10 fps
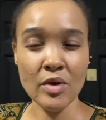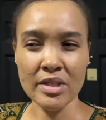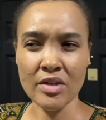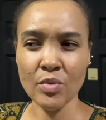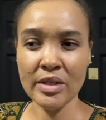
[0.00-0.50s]
Because
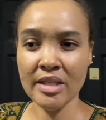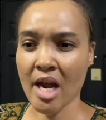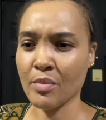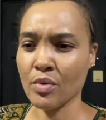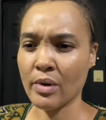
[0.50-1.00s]
there was one
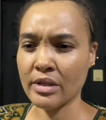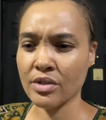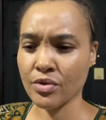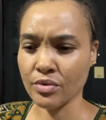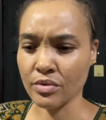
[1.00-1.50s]
time we
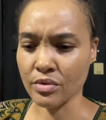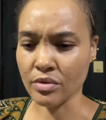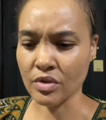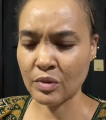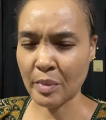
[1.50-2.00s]
went
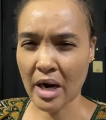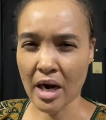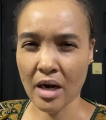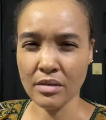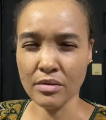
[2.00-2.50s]
to
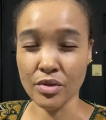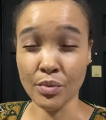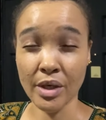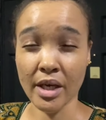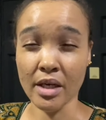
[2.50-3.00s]
spa on the
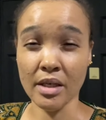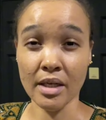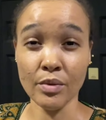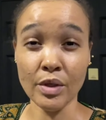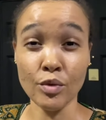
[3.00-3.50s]
weekend
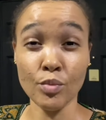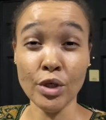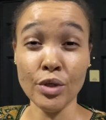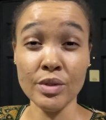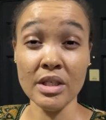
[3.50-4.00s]
and
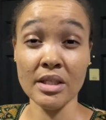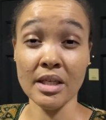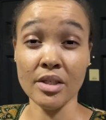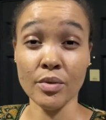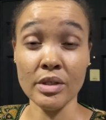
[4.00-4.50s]
we noticed
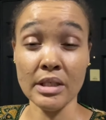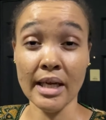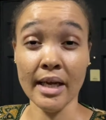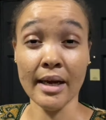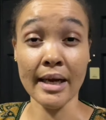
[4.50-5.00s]
that there was
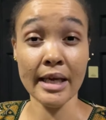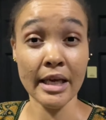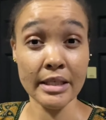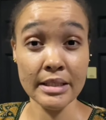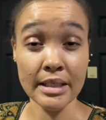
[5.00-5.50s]
like an
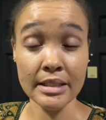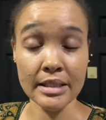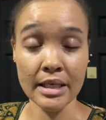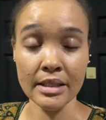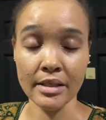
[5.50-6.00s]
arcade
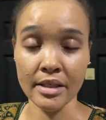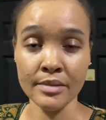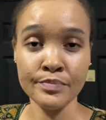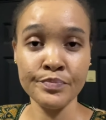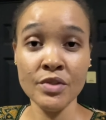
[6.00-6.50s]
center
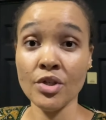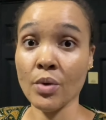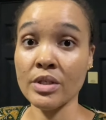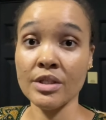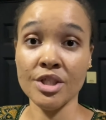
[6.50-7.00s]
there, so he
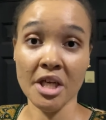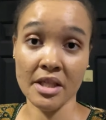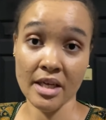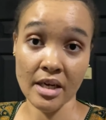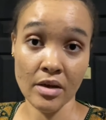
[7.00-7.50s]
wants to
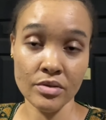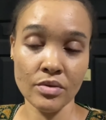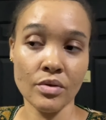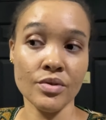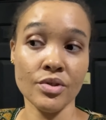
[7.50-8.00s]
check that out.
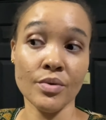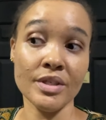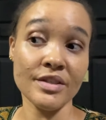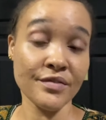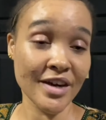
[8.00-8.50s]
He wants to go with
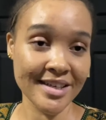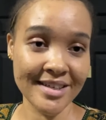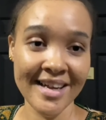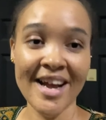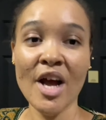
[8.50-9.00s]
his
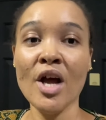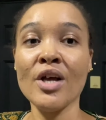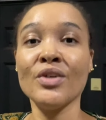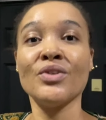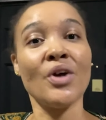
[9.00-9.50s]
friend,
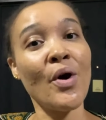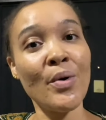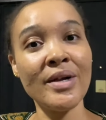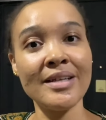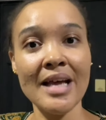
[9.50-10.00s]

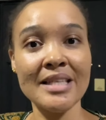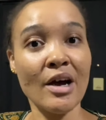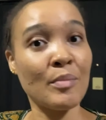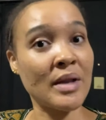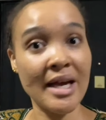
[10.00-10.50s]
so that's
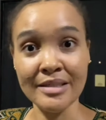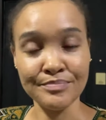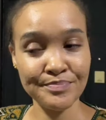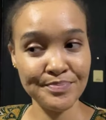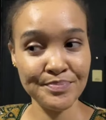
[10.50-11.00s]
our
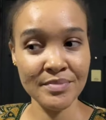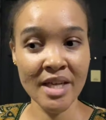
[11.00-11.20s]
plan.